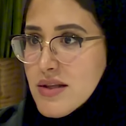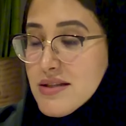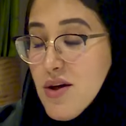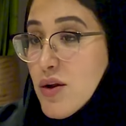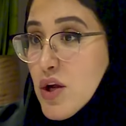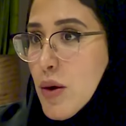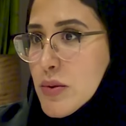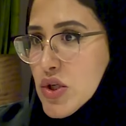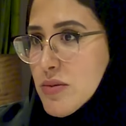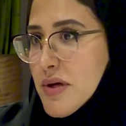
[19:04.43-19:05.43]
This is the only
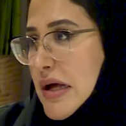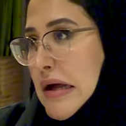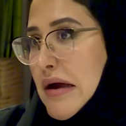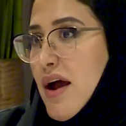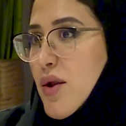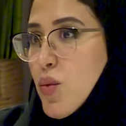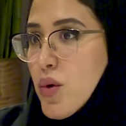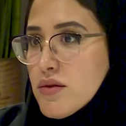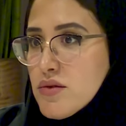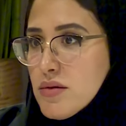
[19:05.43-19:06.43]
option, but I don't
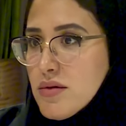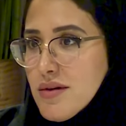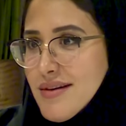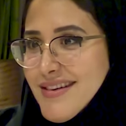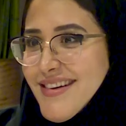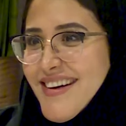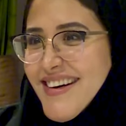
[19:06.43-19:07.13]
want to.